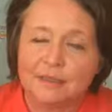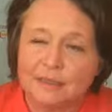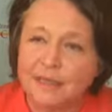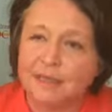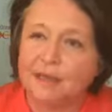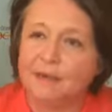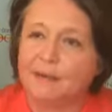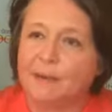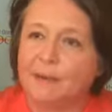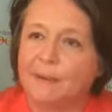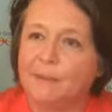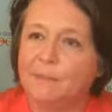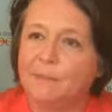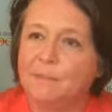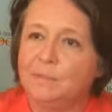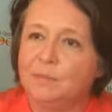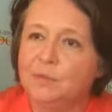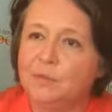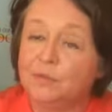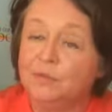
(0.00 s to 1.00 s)
tell
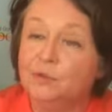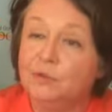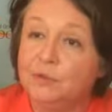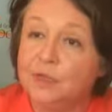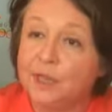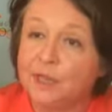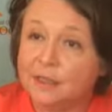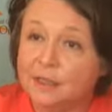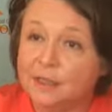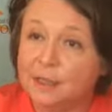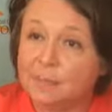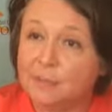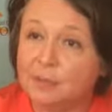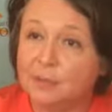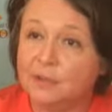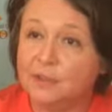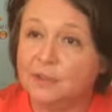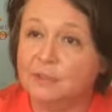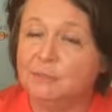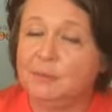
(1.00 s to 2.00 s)
to their, their
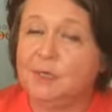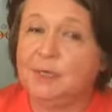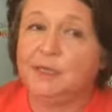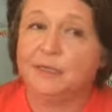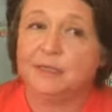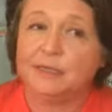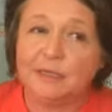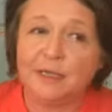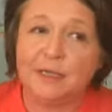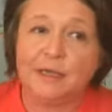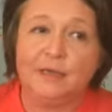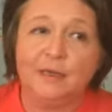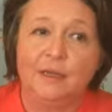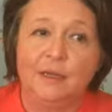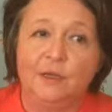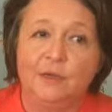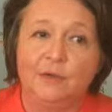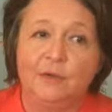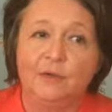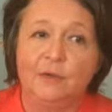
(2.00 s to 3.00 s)
policymakers, tell,
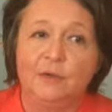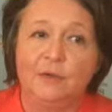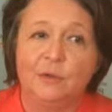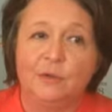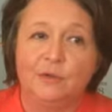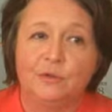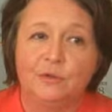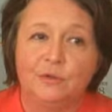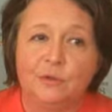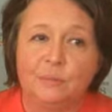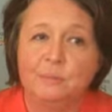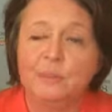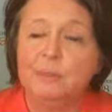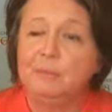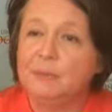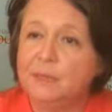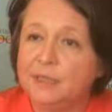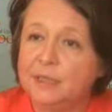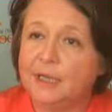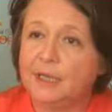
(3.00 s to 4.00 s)
you know, to the
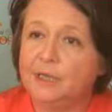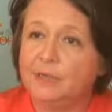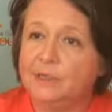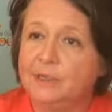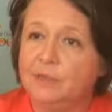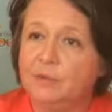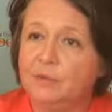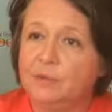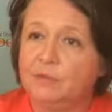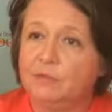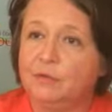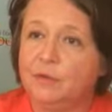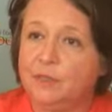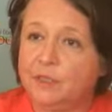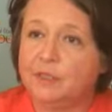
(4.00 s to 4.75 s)
people they deal with,